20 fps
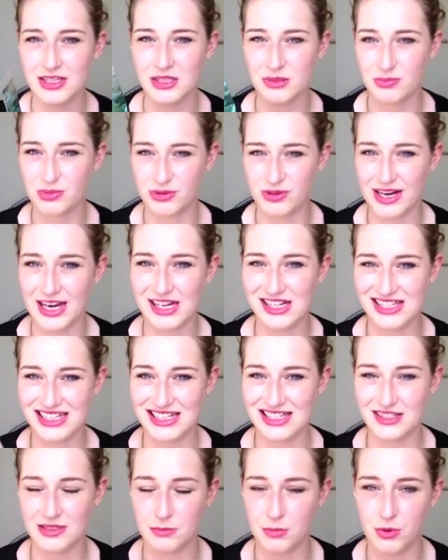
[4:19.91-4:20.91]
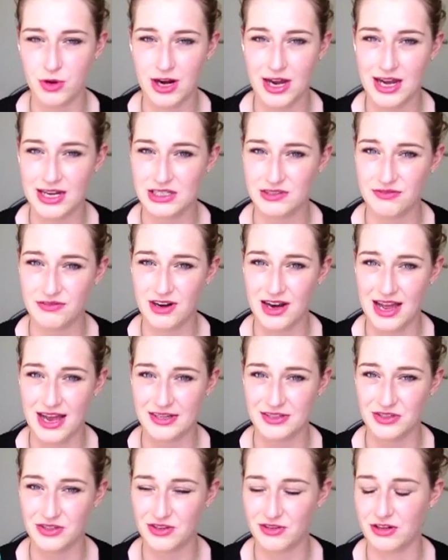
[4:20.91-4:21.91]
is a pretty decent price for a
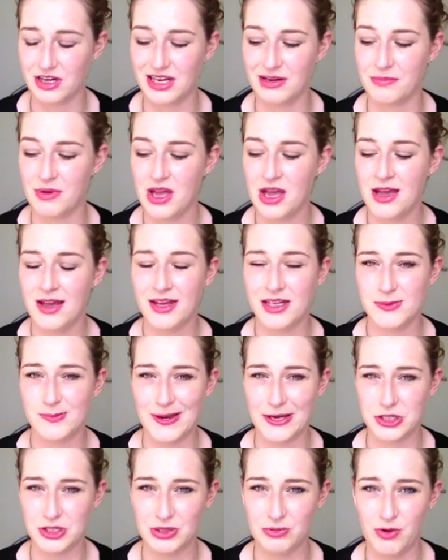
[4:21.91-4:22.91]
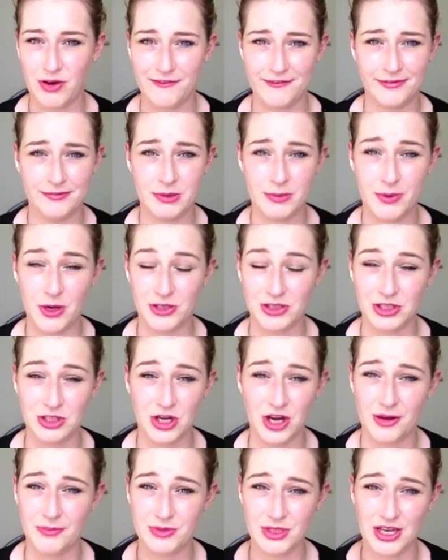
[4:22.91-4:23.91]
hand cream, especially one from the body shop.